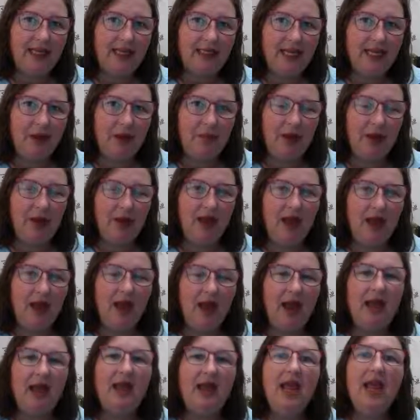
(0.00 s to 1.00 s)
landscaping
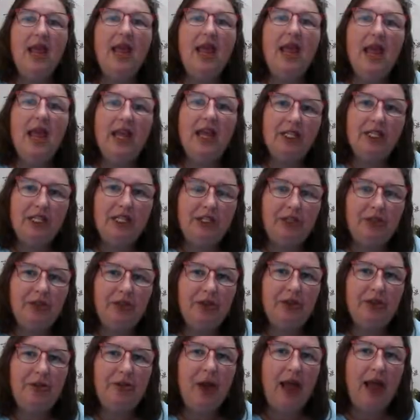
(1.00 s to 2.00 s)
guide, and
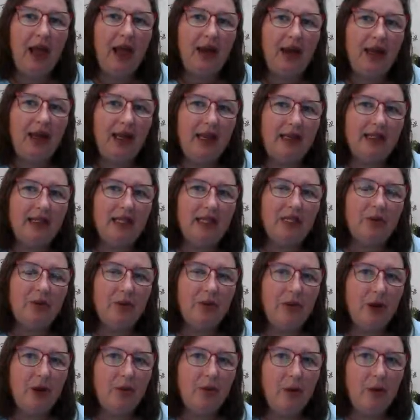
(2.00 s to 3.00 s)
two, how to get in touch
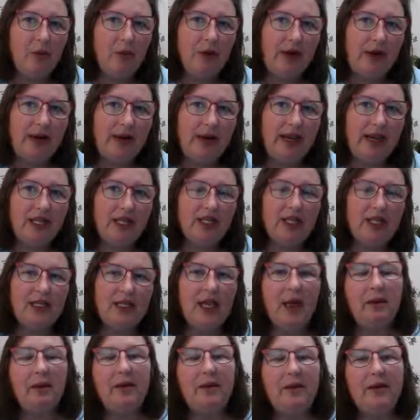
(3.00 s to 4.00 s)
with our mobile irrigation
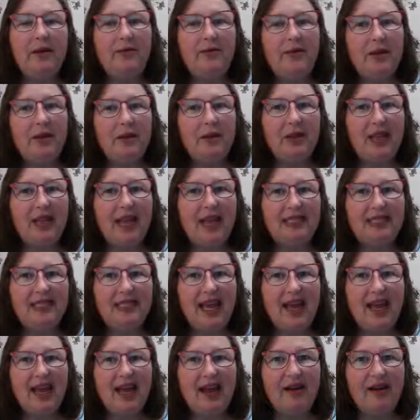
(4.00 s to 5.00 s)
lab if you would like
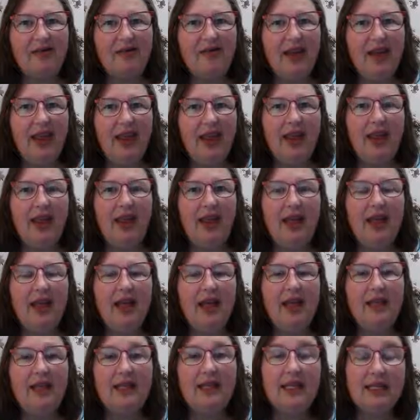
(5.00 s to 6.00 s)
to have a
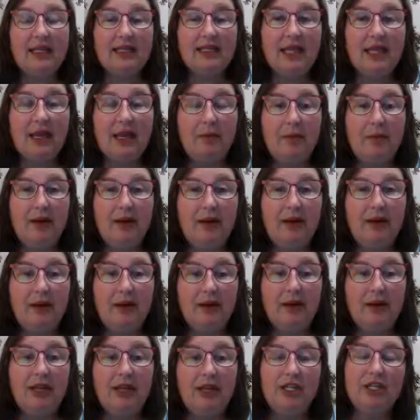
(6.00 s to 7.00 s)
landscape and
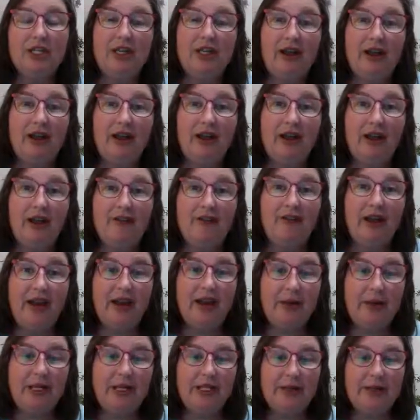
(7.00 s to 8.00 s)
irrigation
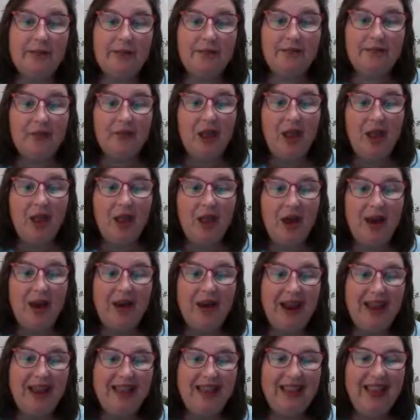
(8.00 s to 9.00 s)
evaluation.
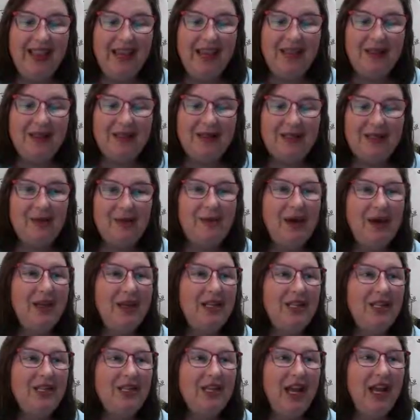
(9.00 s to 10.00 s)
All right, thank you so
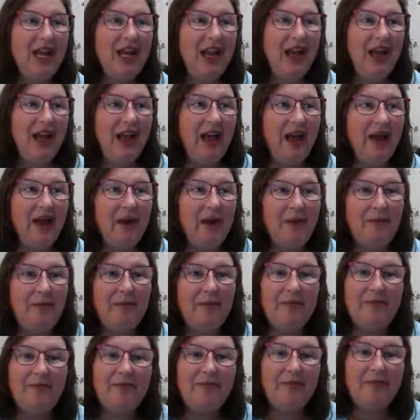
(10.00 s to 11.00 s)
much,
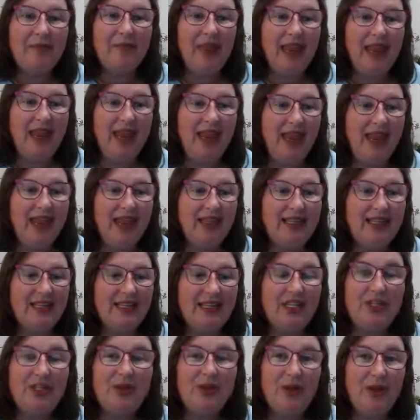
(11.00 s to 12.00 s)
and
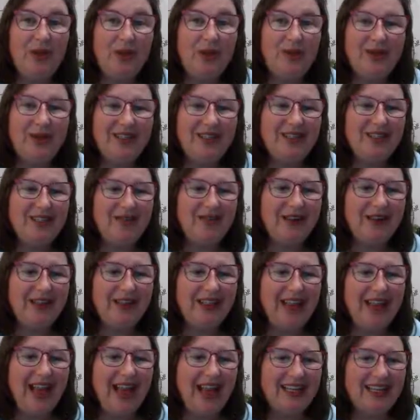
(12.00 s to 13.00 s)
enjoy the rest of your
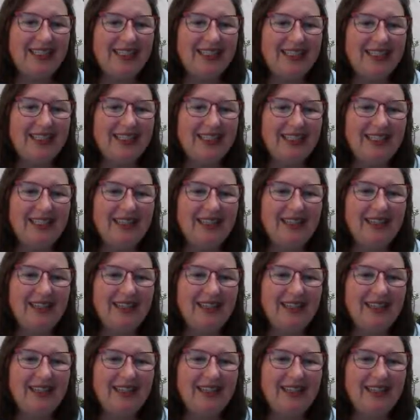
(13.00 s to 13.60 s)
class.